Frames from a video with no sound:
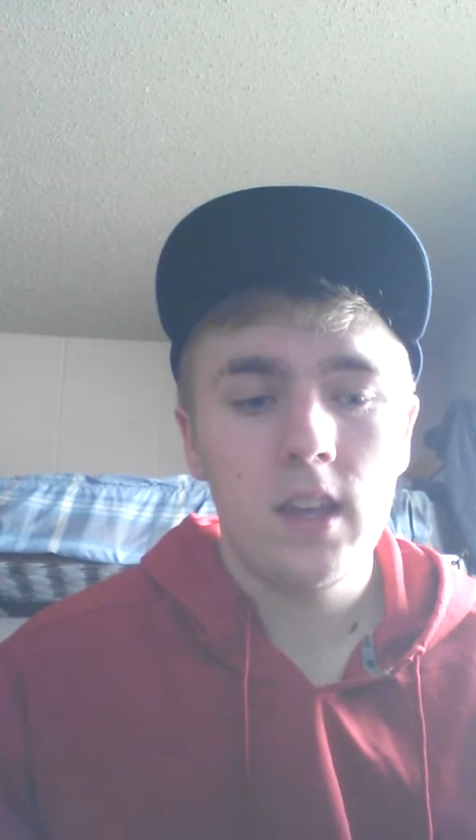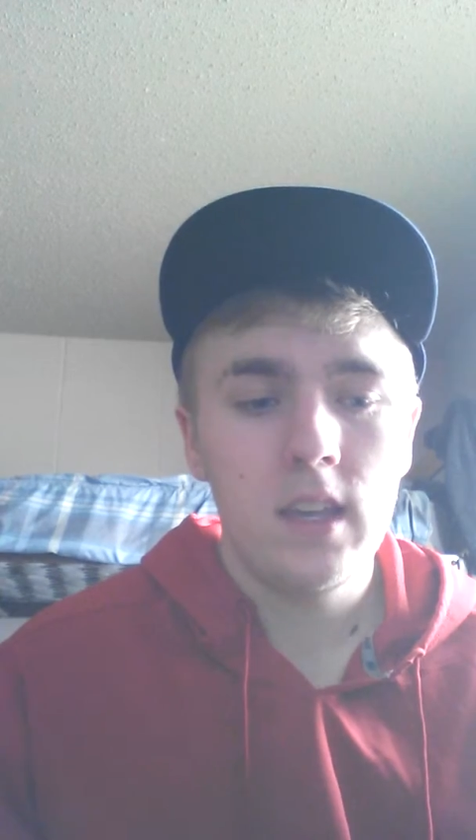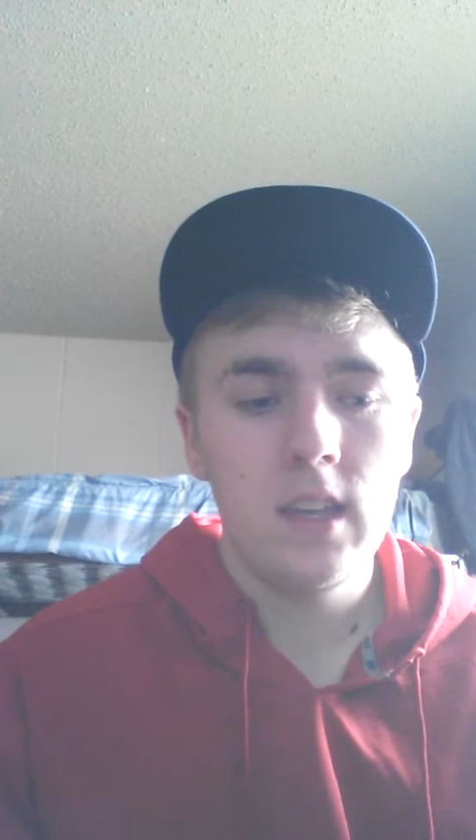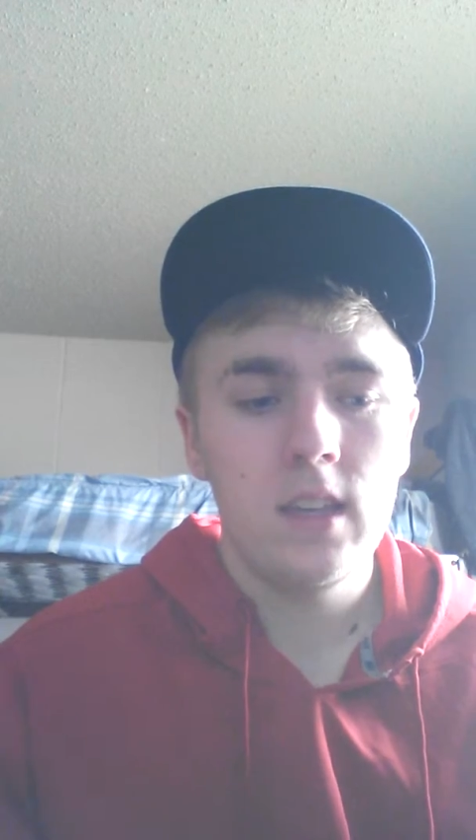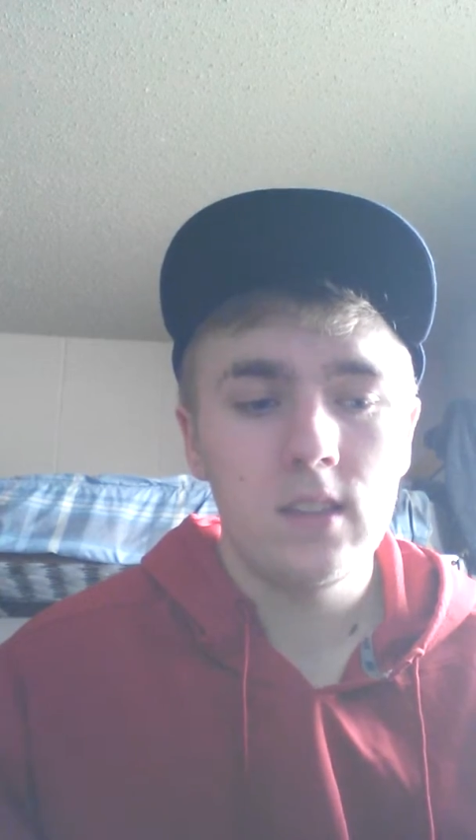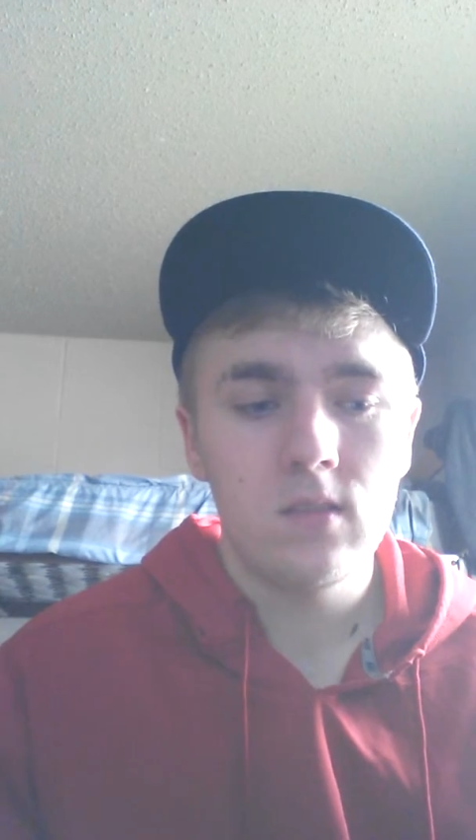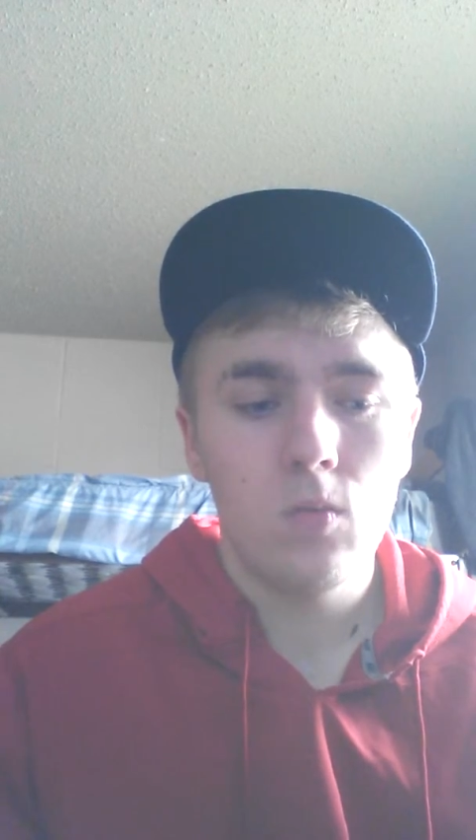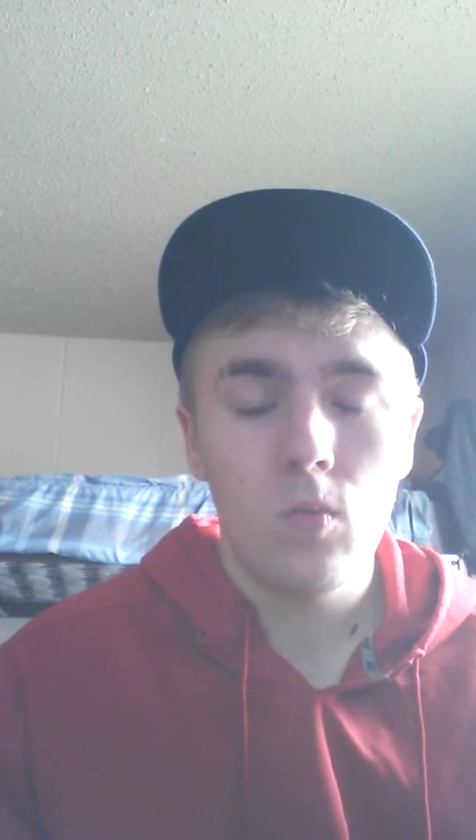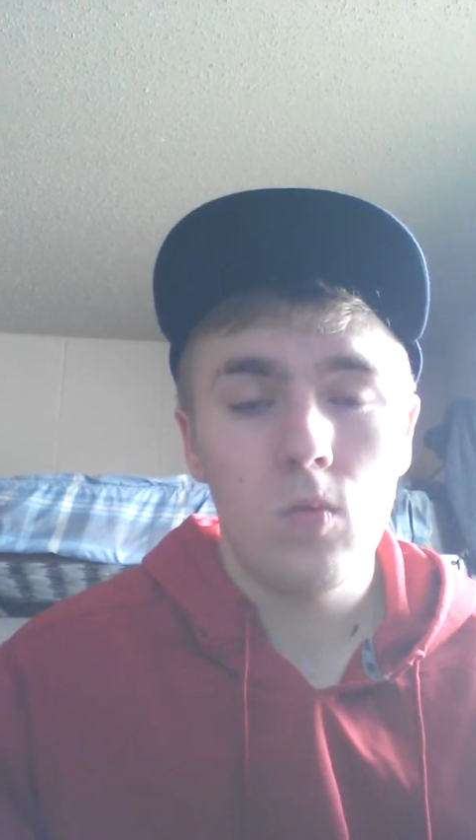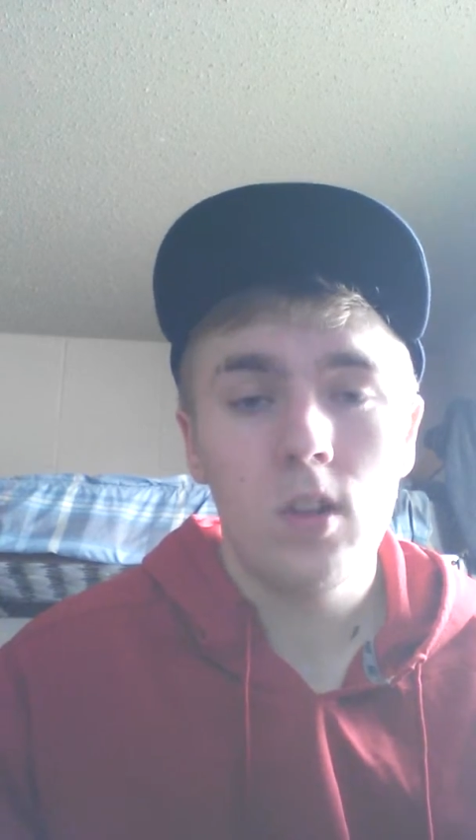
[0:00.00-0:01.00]
he is
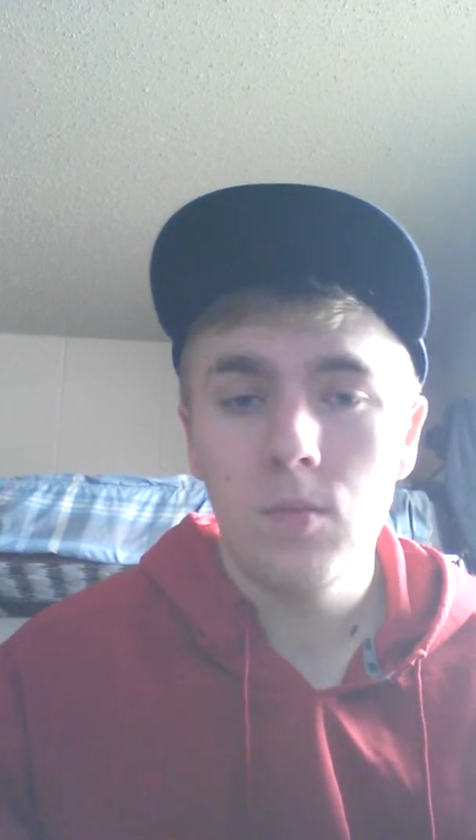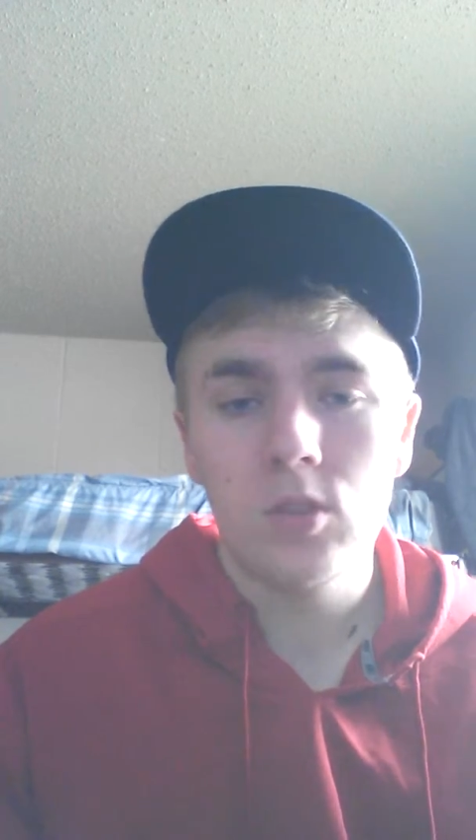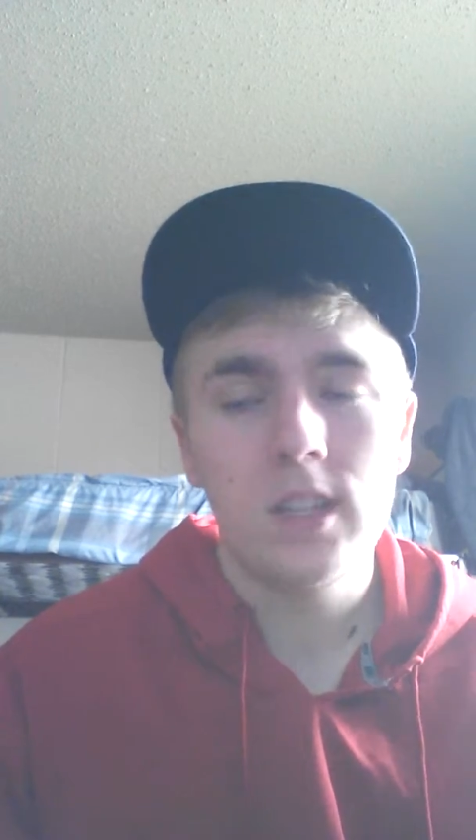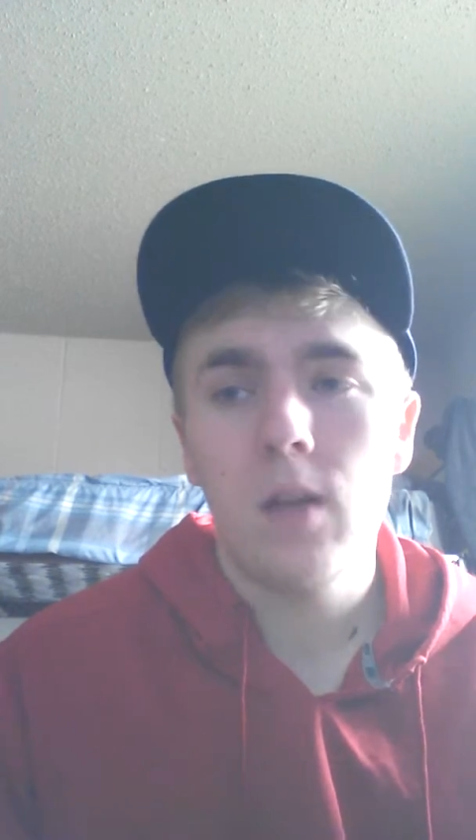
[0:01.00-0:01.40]
one of the most